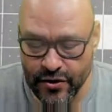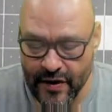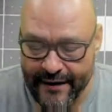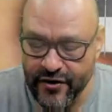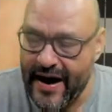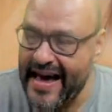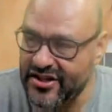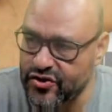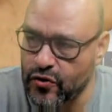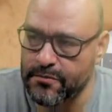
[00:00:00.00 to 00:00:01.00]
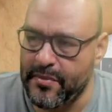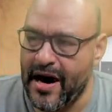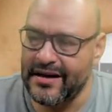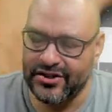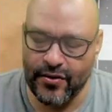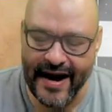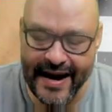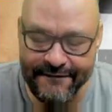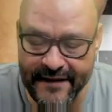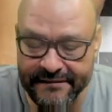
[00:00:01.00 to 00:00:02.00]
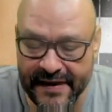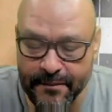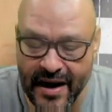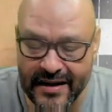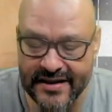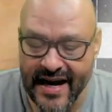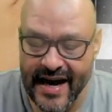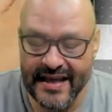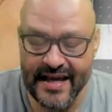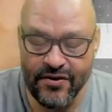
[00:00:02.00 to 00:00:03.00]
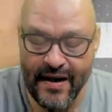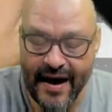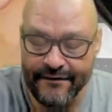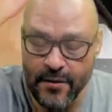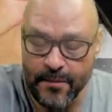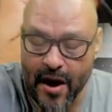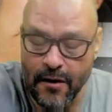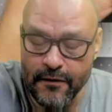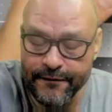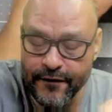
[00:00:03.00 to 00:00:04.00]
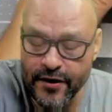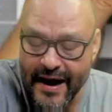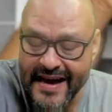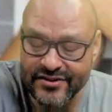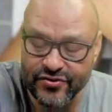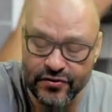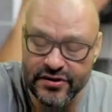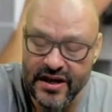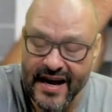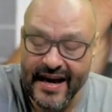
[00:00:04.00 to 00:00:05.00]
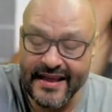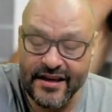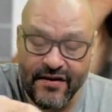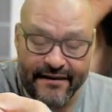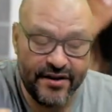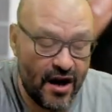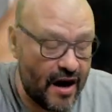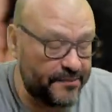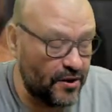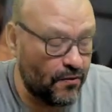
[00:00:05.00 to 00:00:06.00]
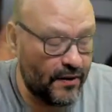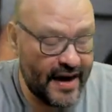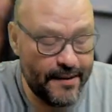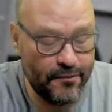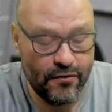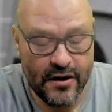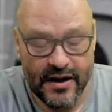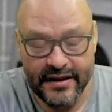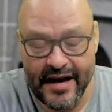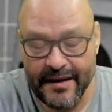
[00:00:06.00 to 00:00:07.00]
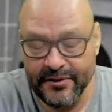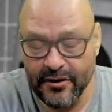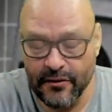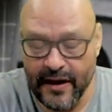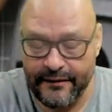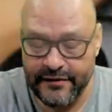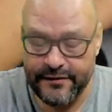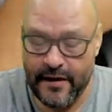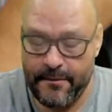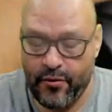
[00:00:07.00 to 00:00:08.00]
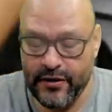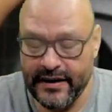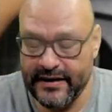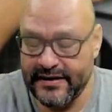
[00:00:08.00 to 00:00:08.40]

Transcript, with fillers: You have your Astro box, your A50 box, and then you have your power for your Astros, and then you have the optical cable. The optical cable is very important.